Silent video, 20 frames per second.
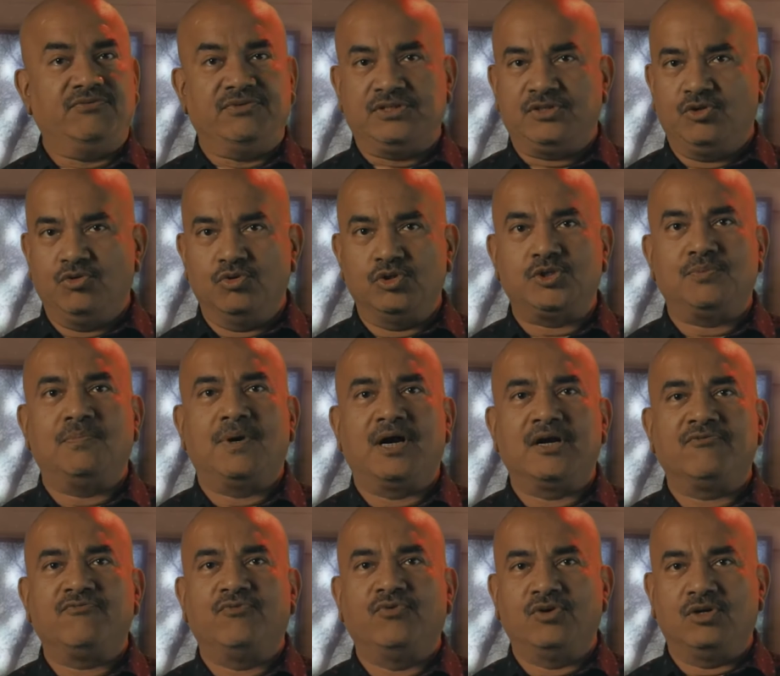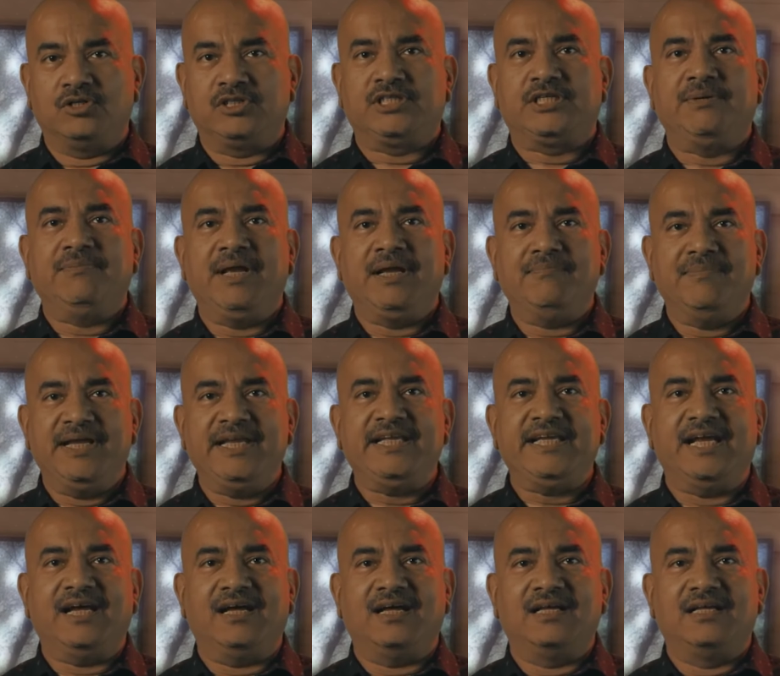was no smartphone or streaming
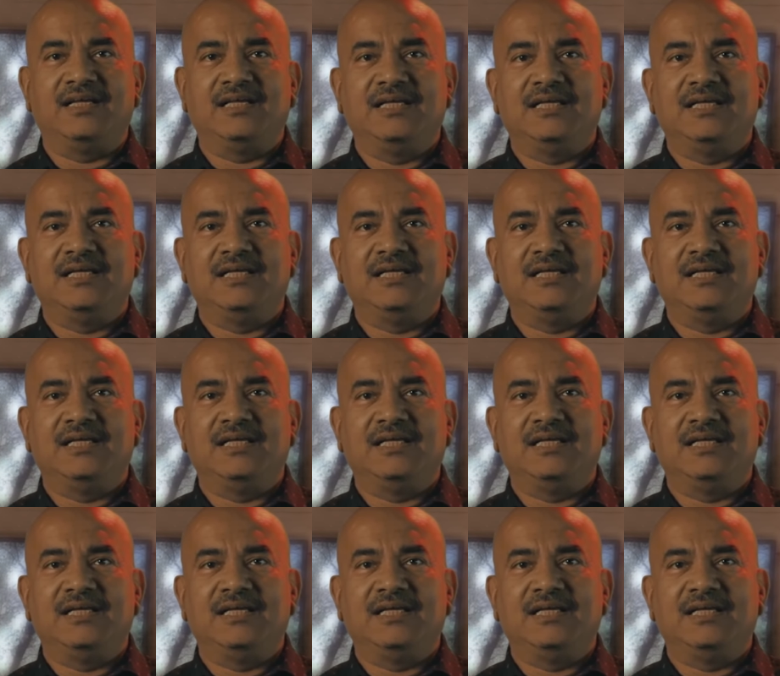media,